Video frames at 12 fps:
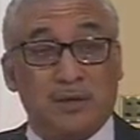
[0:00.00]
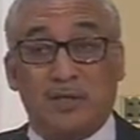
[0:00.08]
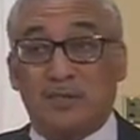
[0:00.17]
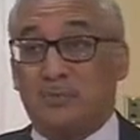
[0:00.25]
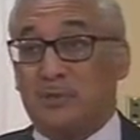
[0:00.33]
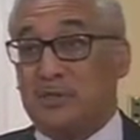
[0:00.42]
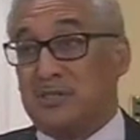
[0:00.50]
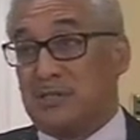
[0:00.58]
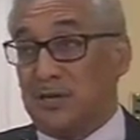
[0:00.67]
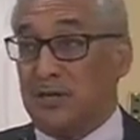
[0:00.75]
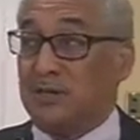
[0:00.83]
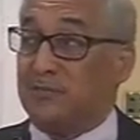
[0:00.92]
has been
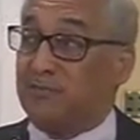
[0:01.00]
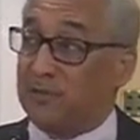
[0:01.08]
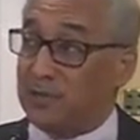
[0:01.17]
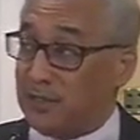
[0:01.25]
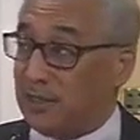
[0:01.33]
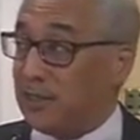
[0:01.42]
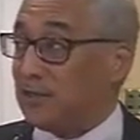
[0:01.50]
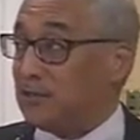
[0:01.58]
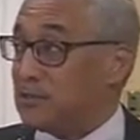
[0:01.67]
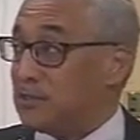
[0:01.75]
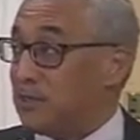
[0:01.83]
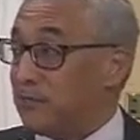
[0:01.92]
studied for
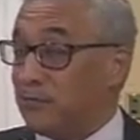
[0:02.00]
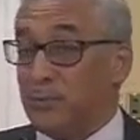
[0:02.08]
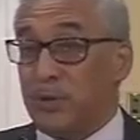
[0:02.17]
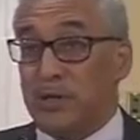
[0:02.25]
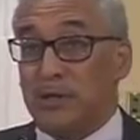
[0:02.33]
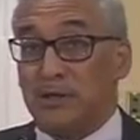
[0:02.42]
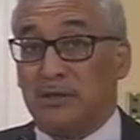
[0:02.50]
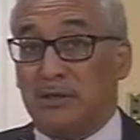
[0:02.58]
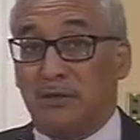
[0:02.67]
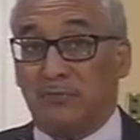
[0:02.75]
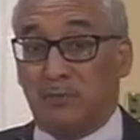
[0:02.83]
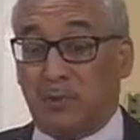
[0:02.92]
years, and
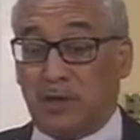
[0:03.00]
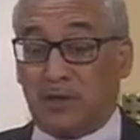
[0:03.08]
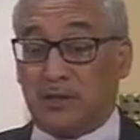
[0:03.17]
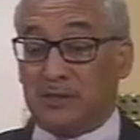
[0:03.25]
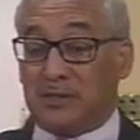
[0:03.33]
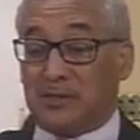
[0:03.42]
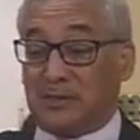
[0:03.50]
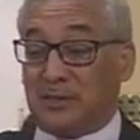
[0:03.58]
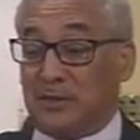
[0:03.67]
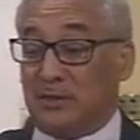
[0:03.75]
everybody that's